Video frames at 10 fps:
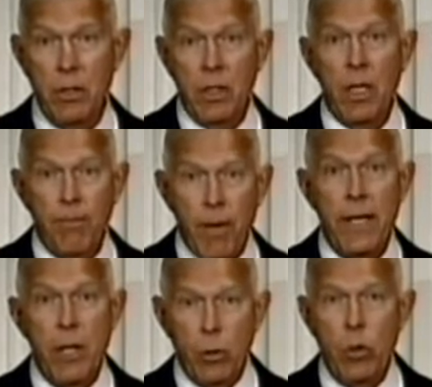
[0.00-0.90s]
and find
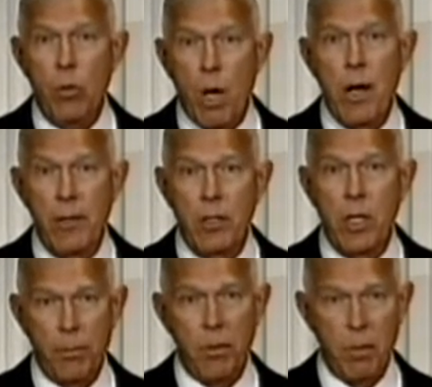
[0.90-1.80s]
out who are the
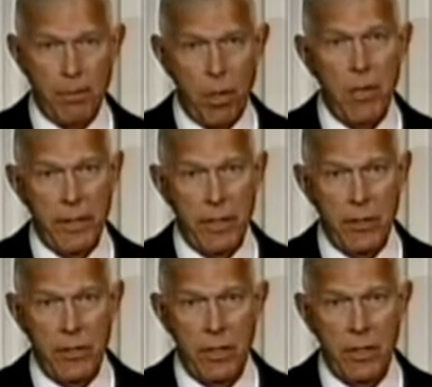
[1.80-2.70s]
culpable parties.